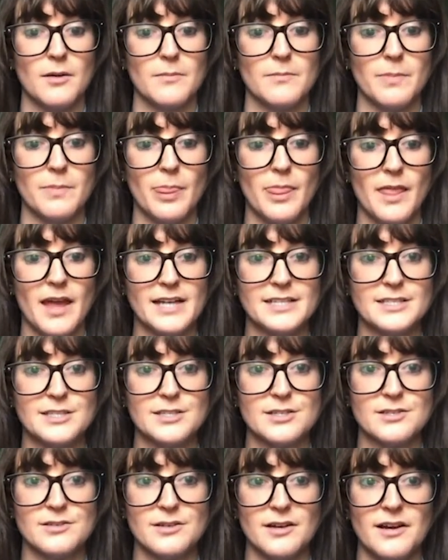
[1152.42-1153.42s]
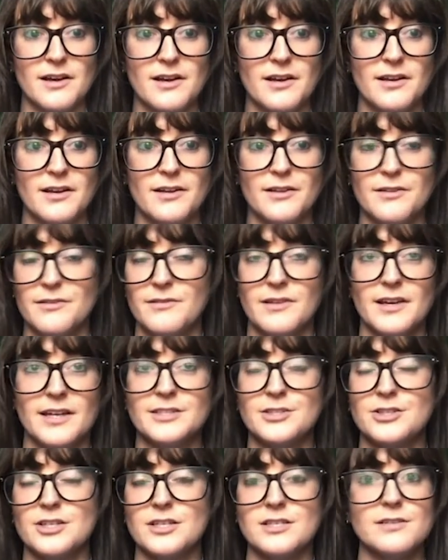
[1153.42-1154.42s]
It's
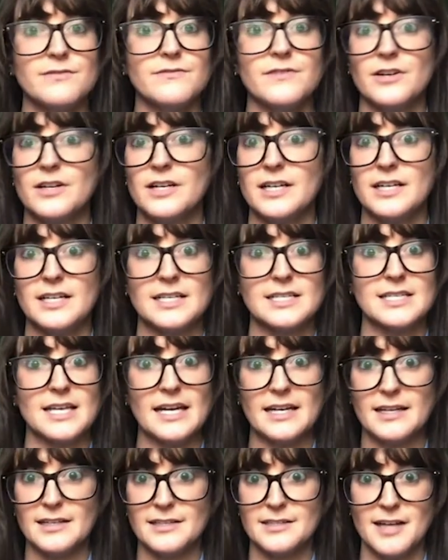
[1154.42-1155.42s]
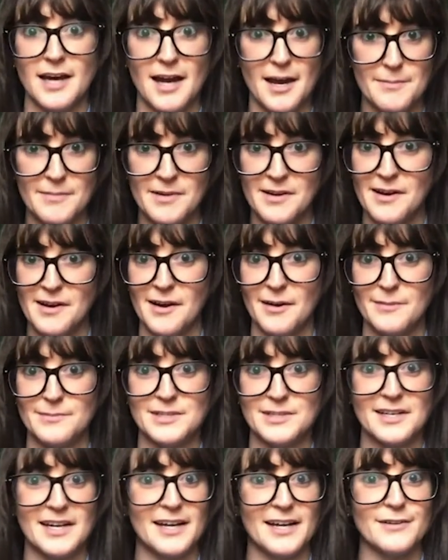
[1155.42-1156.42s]
just a very exciting time to
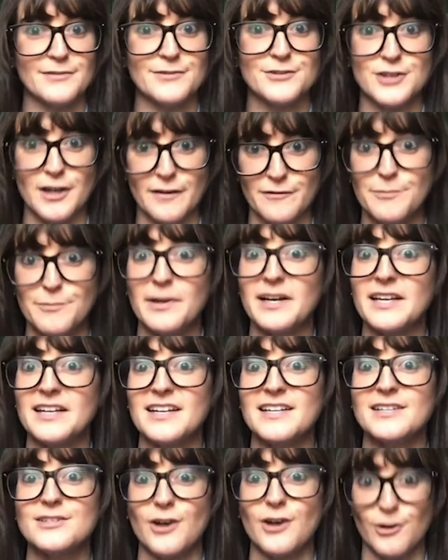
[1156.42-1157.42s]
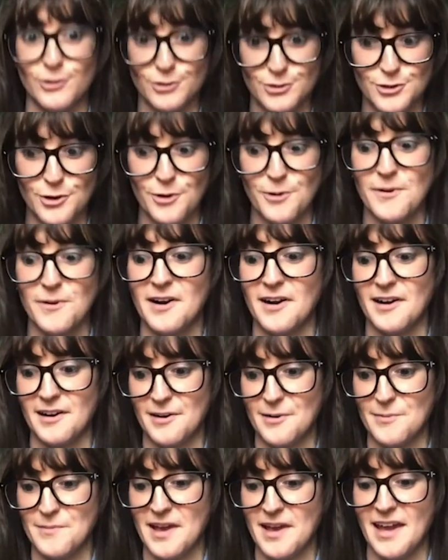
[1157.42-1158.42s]
kind of shift, but it is also
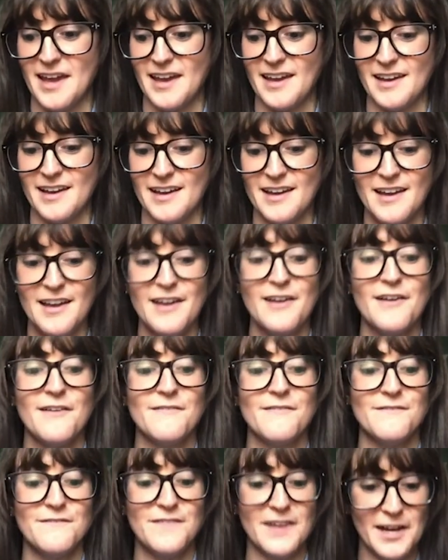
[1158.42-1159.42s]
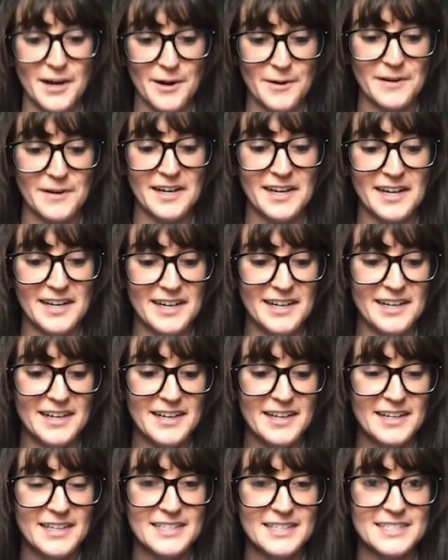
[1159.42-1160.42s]
a very
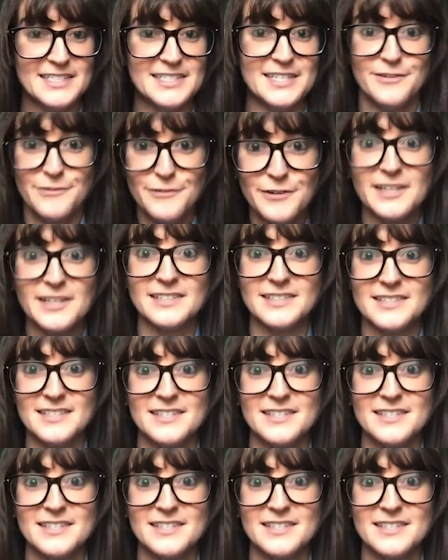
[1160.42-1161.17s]
different